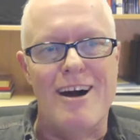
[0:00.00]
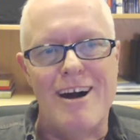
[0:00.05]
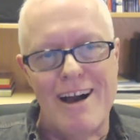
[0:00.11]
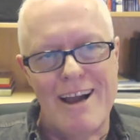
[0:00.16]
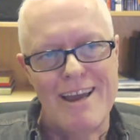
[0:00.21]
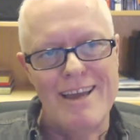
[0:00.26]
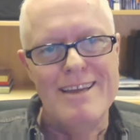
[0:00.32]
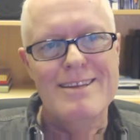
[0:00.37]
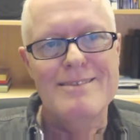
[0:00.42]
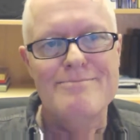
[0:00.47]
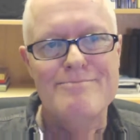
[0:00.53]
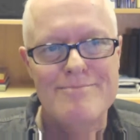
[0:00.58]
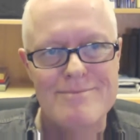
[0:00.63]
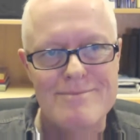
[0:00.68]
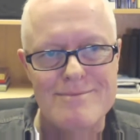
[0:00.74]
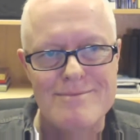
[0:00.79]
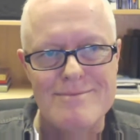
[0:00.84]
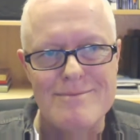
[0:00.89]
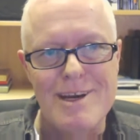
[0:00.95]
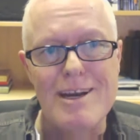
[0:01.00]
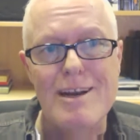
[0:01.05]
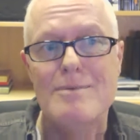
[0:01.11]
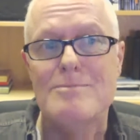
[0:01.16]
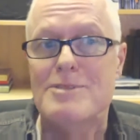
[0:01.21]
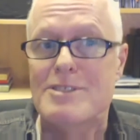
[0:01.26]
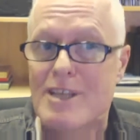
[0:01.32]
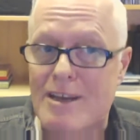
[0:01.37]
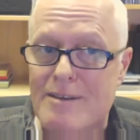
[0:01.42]
Hi, my
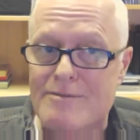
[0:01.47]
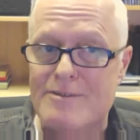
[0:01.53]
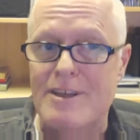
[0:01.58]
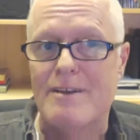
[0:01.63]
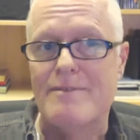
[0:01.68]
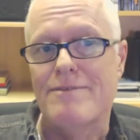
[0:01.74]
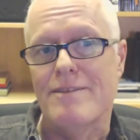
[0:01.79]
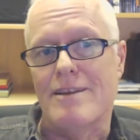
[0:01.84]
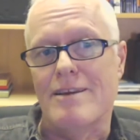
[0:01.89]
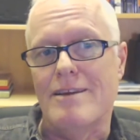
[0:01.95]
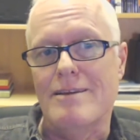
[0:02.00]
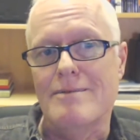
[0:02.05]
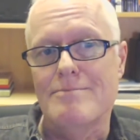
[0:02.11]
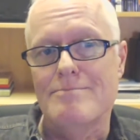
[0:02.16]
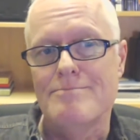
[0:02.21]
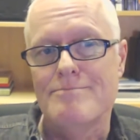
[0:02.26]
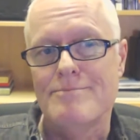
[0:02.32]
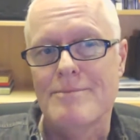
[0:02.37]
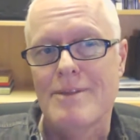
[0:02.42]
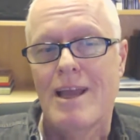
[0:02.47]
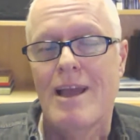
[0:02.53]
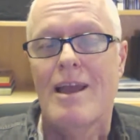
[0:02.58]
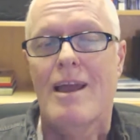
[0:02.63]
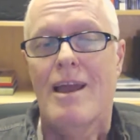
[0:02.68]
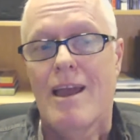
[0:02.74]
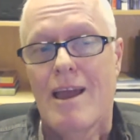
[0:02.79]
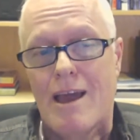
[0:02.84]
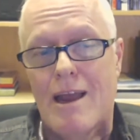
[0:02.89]
name's Dave Tuffley,
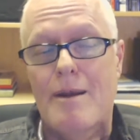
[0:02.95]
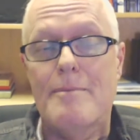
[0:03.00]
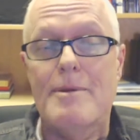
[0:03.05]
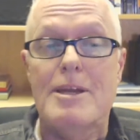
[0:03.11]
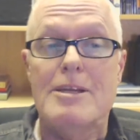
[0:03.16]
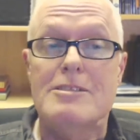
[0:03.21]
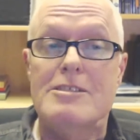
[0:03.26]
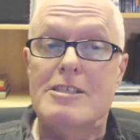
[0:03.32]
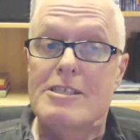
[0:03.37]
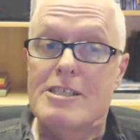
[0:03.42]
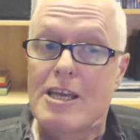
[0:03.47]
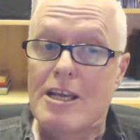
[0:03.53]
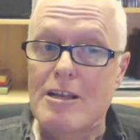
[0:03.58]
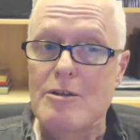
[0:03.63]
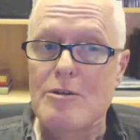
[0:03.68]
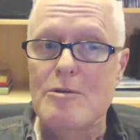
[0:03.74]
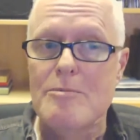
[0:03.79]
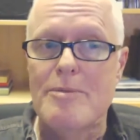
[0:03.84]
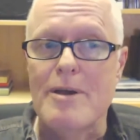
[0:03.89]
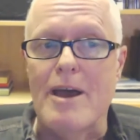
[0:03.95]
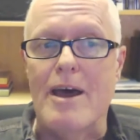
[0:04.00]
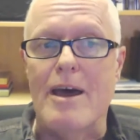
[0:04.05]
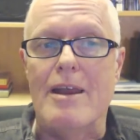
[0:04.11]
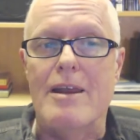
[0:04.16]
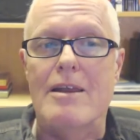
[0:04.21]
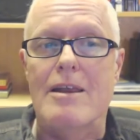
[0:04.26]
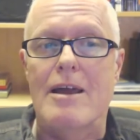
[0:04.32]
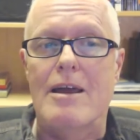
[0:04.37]
and I'm going to tell you
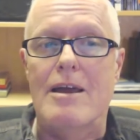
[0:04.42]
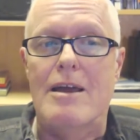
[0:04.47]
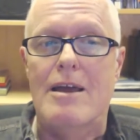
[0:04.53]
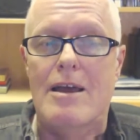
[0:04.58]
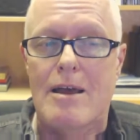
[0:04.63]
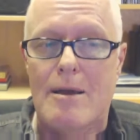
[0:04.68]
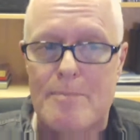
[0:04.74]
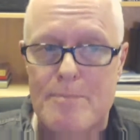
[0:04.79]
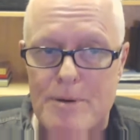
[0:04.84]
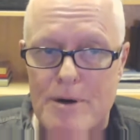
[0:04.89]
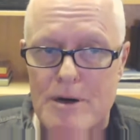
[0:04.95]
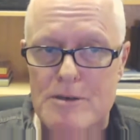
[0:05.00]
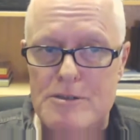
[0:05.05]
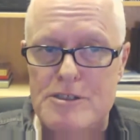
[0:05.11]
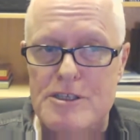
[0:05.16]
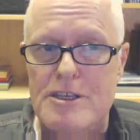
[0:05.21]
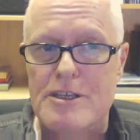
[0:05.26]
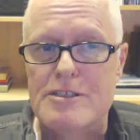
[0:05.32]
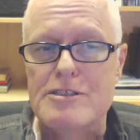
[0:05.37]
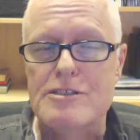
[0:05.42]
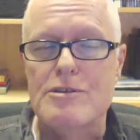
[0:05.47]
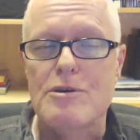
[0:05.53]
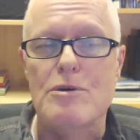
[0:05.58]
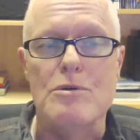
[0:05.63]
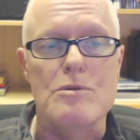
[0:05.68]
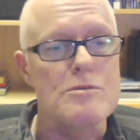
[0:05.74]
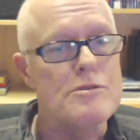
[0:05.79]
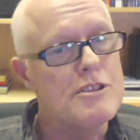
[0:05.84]
about a process
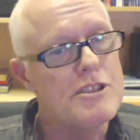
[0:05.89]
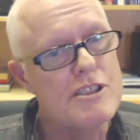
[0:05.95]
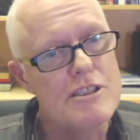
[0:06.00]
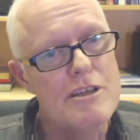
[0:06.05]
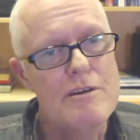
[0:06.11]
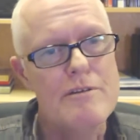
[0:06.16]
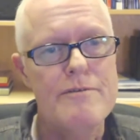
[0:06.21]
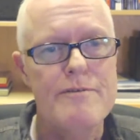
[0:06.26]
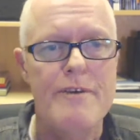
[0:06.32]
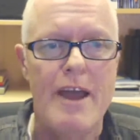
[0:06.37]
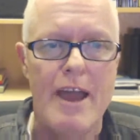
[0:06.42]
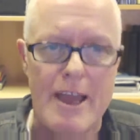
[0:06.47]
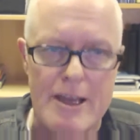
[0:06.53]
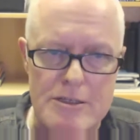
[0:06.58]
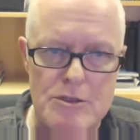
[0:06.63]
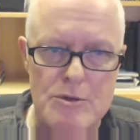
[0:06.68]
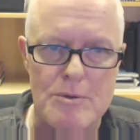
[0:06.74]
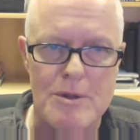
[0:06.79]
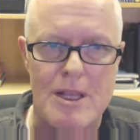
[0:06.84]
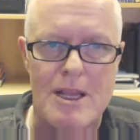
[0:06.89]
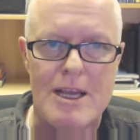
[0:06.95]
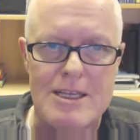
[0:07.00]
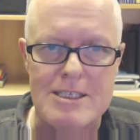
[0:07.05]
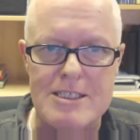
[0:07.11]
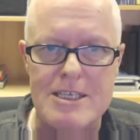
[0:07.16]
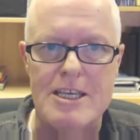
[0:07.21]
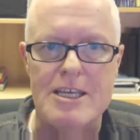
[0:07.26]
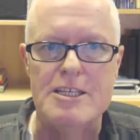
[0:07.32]
called
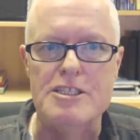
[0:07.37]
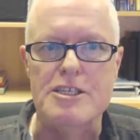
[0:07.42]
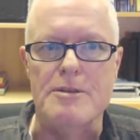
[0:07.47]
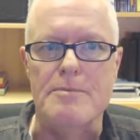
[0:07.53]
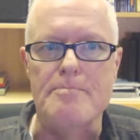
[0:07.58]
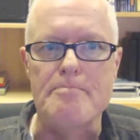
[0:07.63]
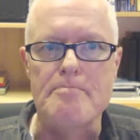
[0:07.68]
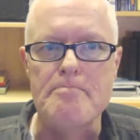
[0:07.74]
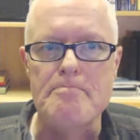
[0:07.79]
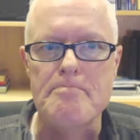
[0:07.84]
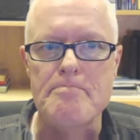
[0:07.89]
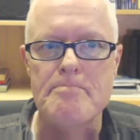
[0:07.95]
self-actualization.